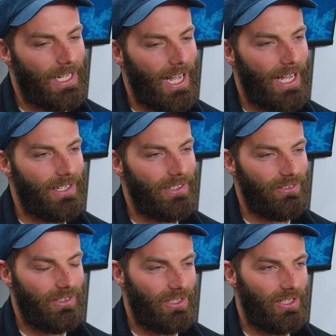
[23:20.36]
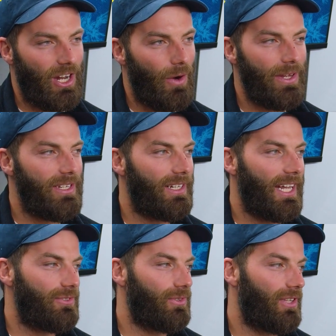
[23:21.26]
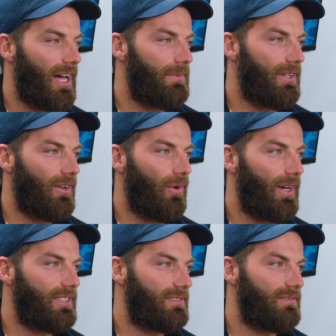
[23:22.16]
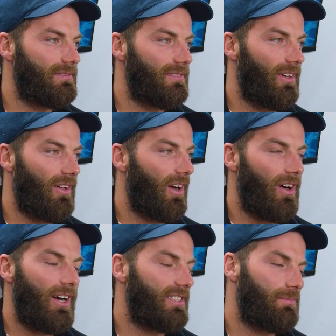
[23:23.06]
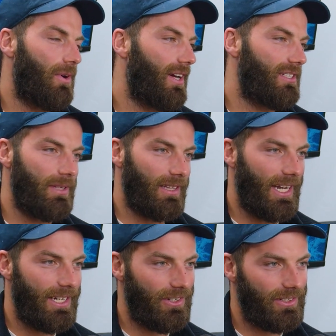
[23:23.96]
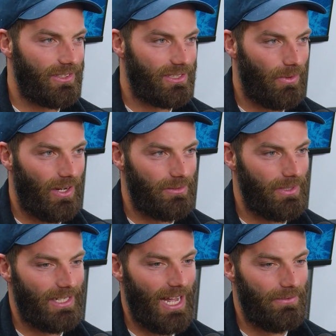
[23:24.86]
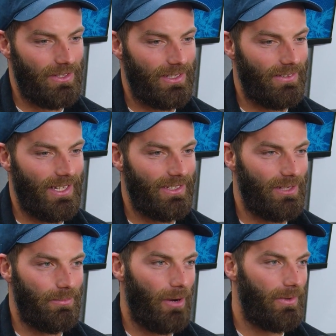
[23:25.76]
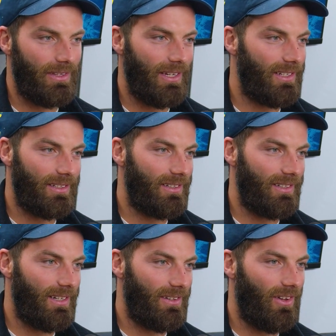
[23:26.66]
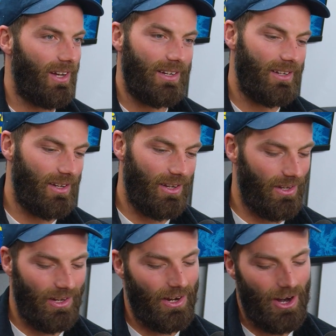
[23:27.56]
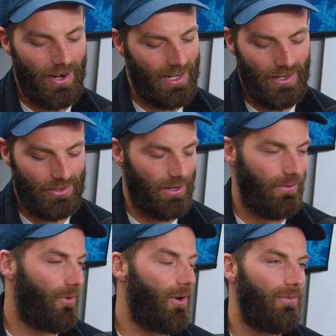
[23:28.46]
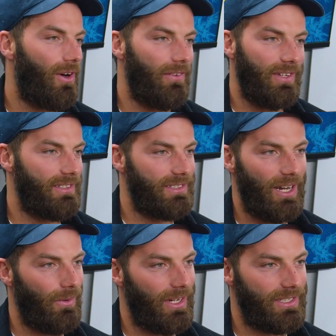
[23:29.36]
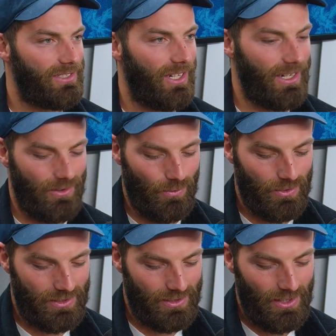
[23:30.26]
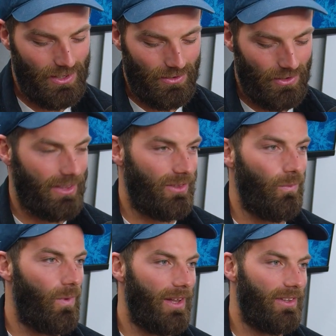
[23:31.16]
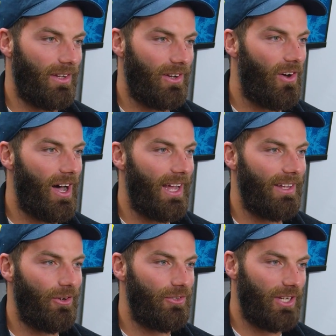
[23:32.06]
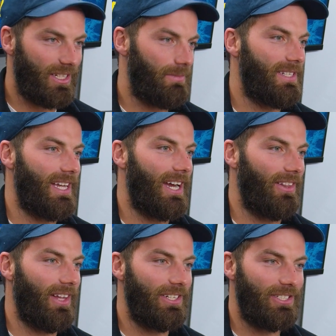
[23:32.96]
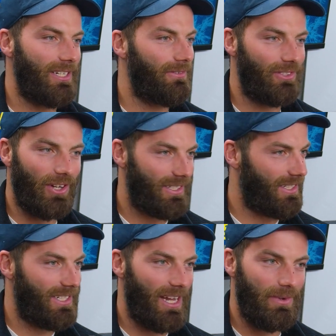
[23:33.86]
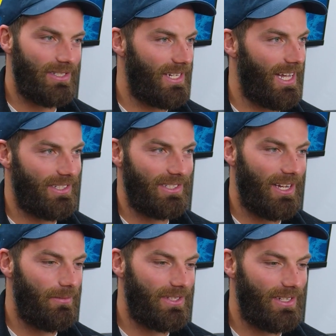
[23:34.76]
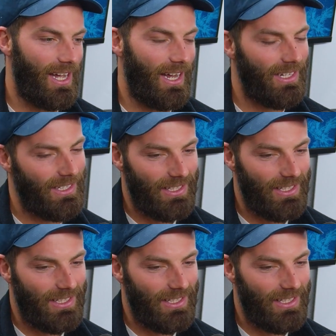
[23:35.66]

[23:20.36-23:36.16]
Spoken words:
and you know when you get to a club, you're always like I aspired to be a leader and aspired to be a captain, and then you probably think it like. I reckon there was like 4 or 5 years there where I just like was like the guy who just missed out on leadership, like just kept missing out.